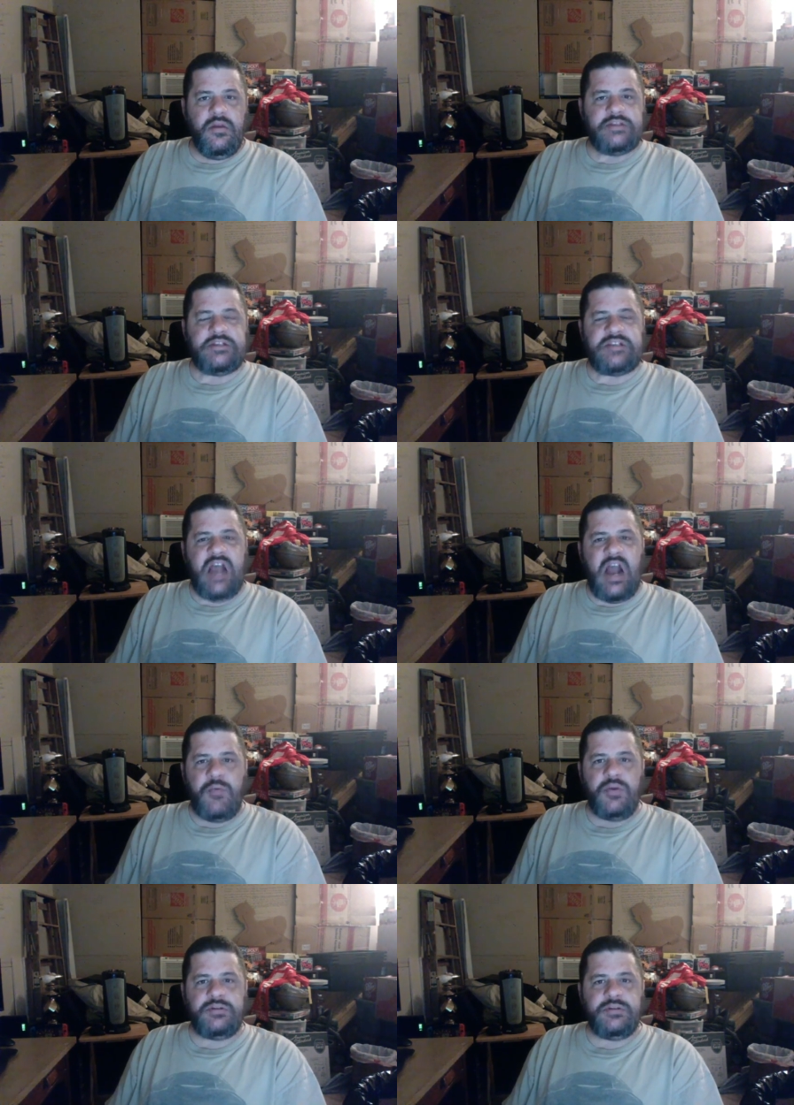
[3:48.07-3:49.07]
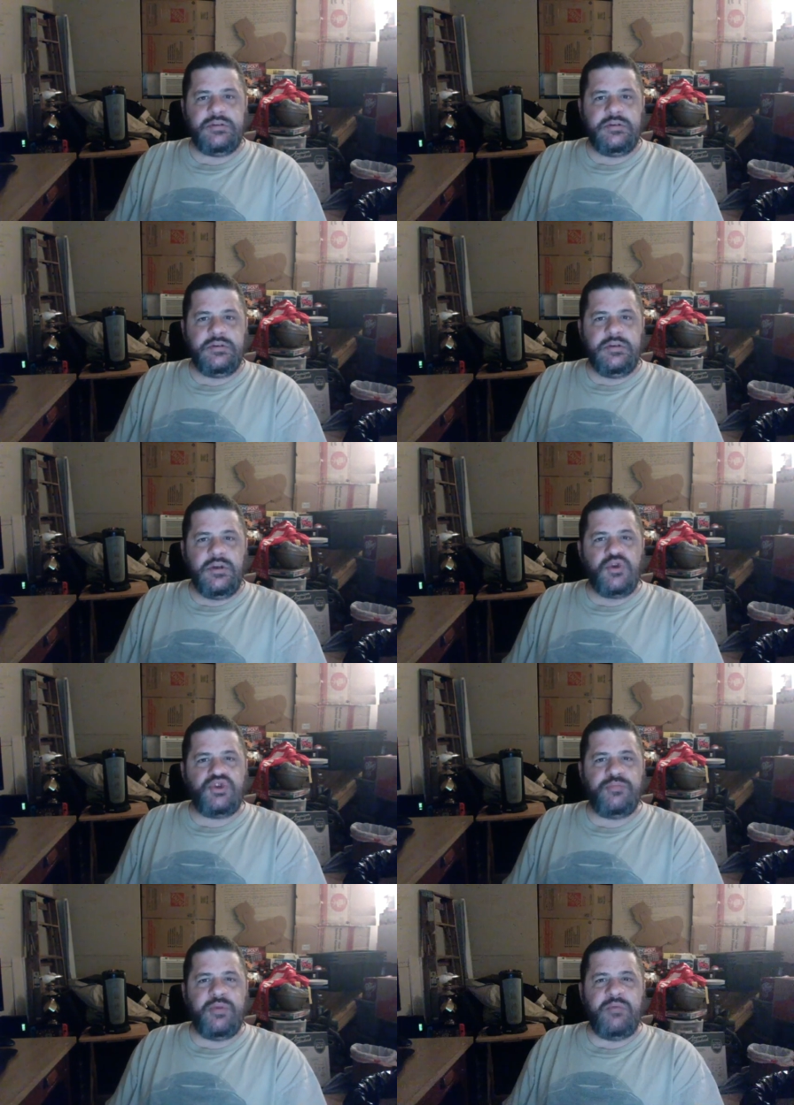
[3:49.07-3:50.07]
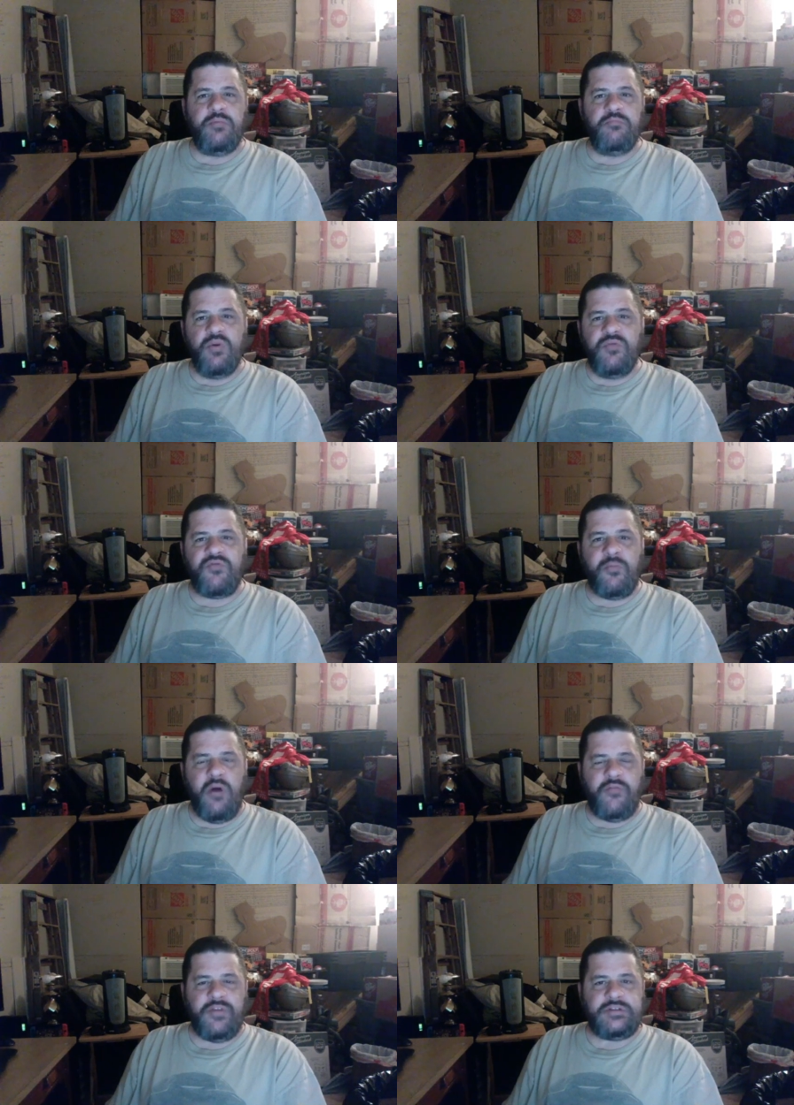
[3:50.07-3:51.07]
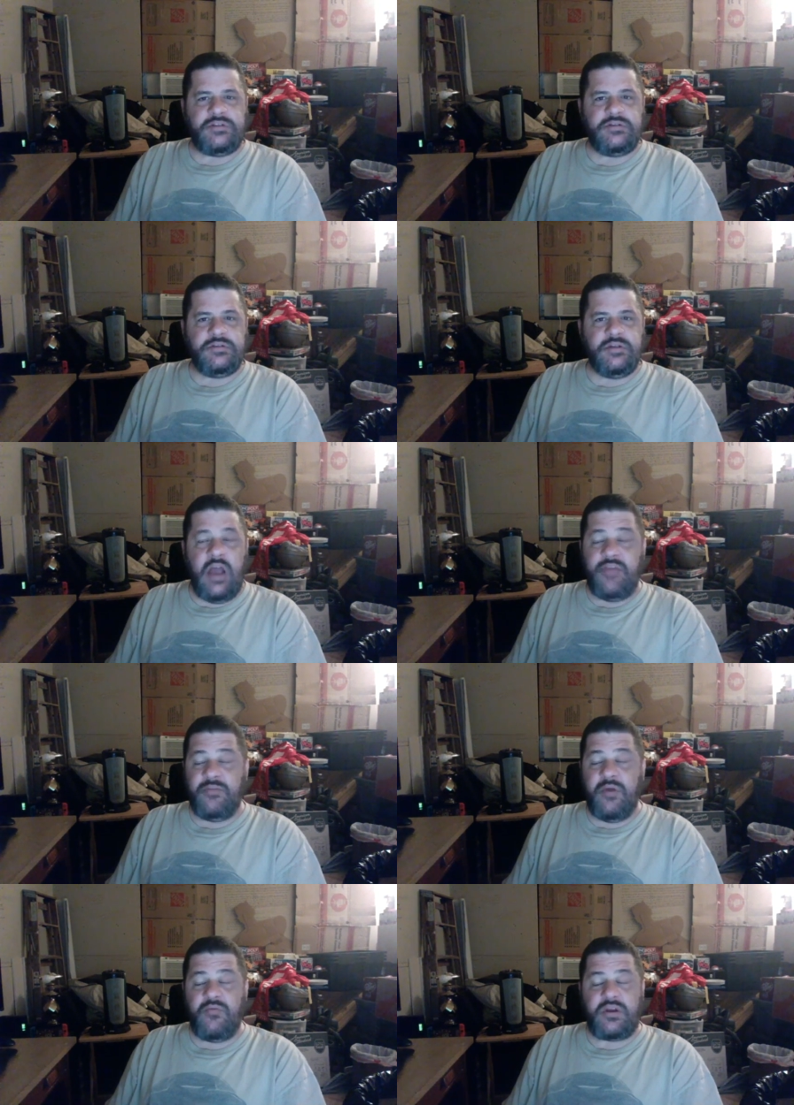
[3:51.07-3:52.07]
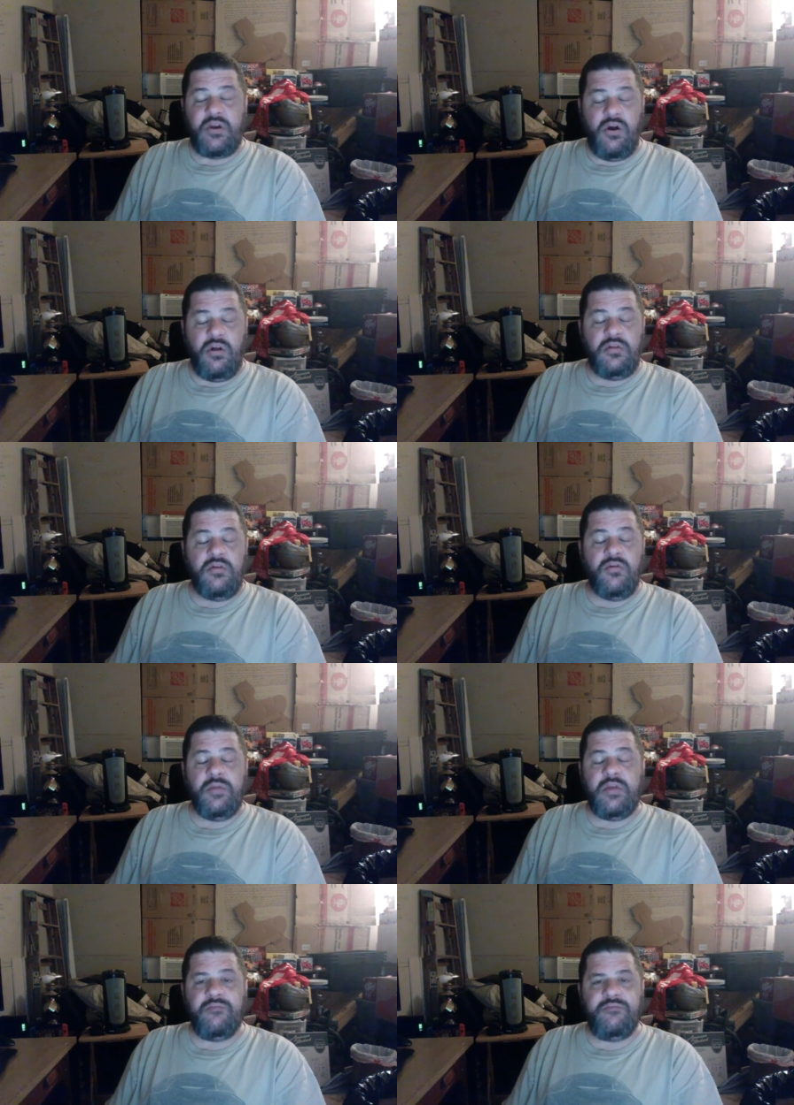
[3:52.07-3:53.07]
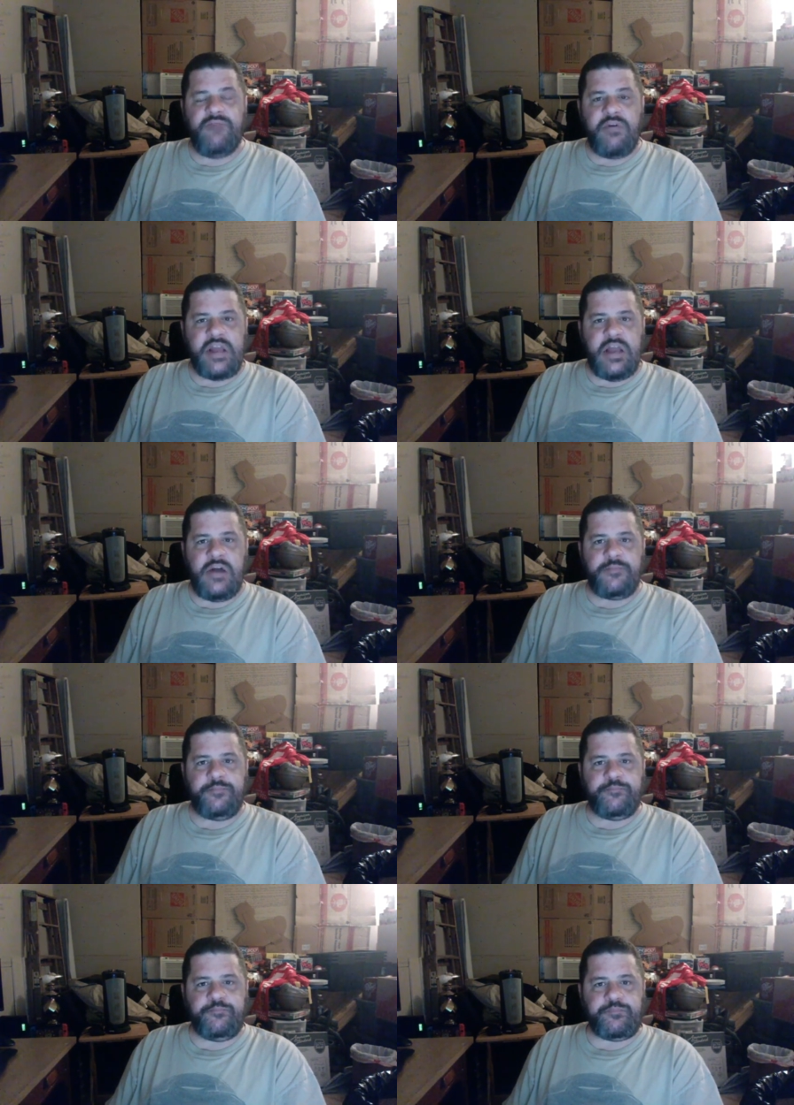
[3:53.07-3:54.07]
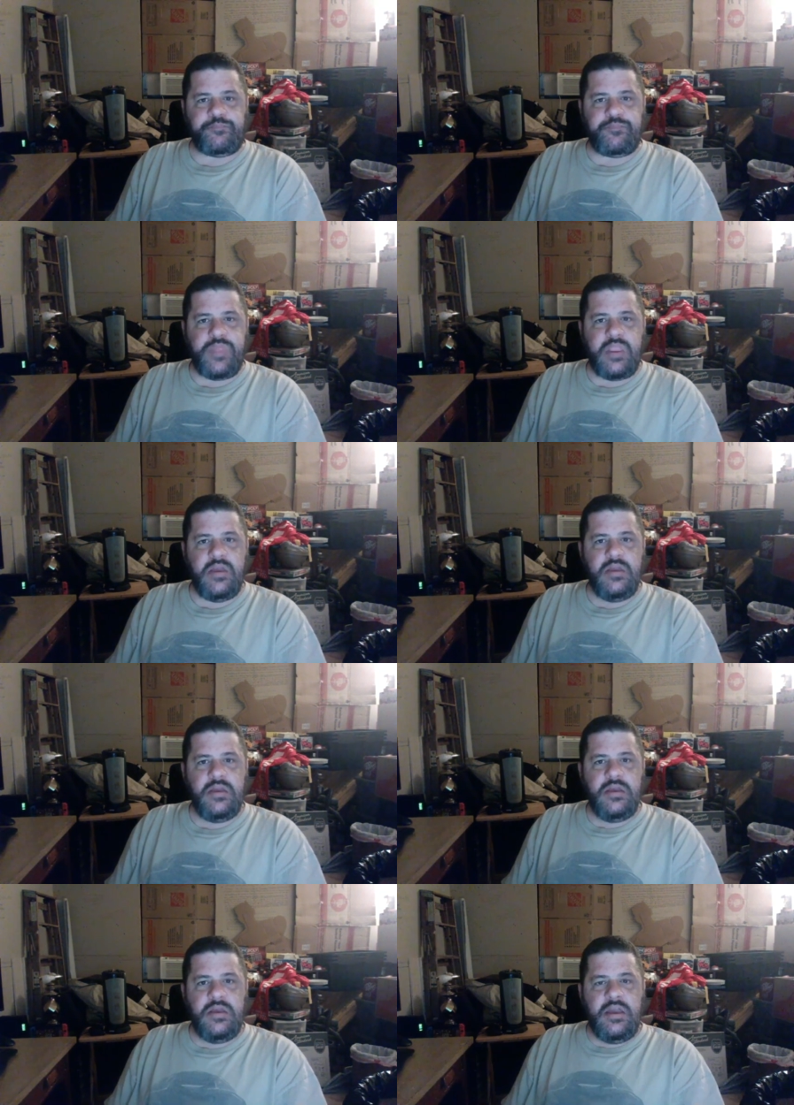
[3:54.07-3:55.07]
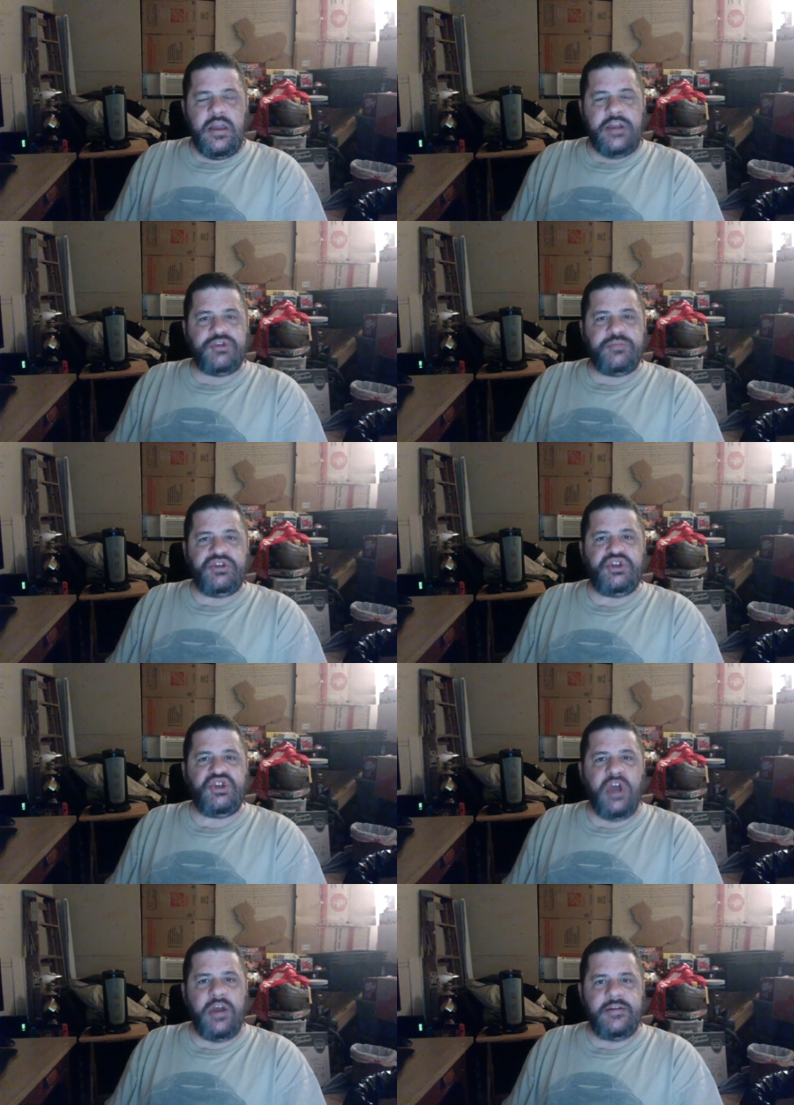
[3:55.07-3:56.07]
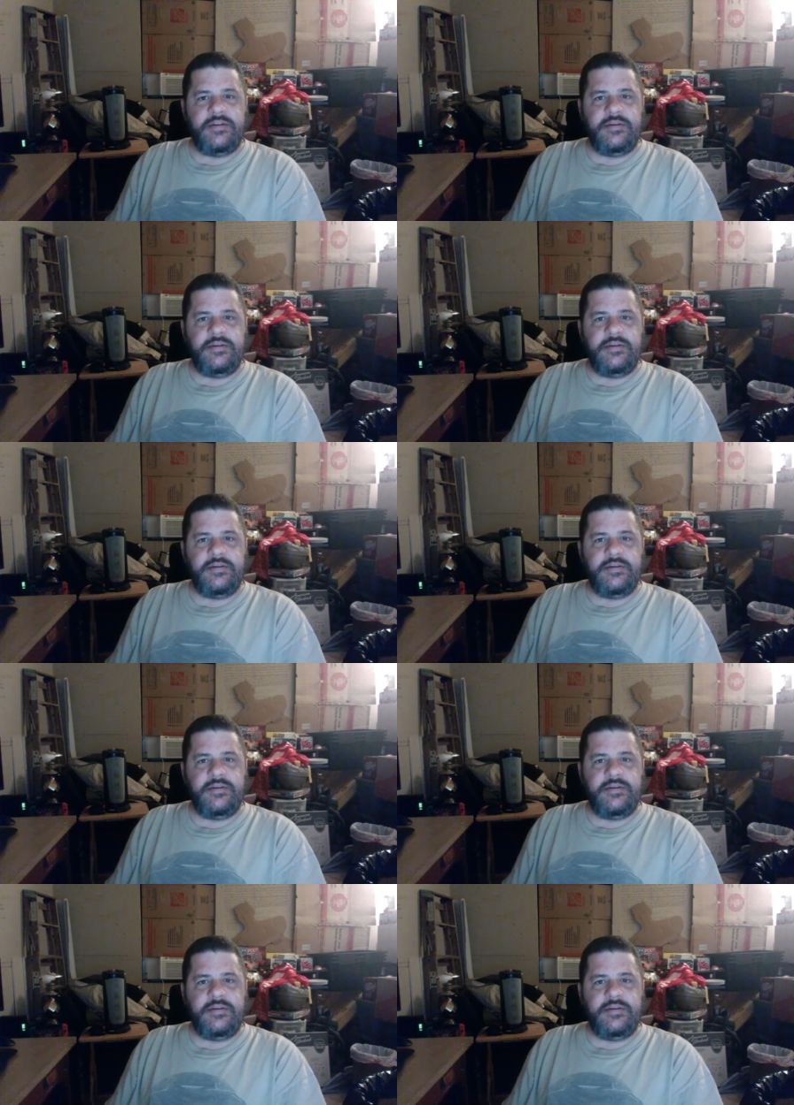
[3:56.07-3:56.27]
is a tyrant who should be removed from office either by recall or being voted out, and he should be shunned.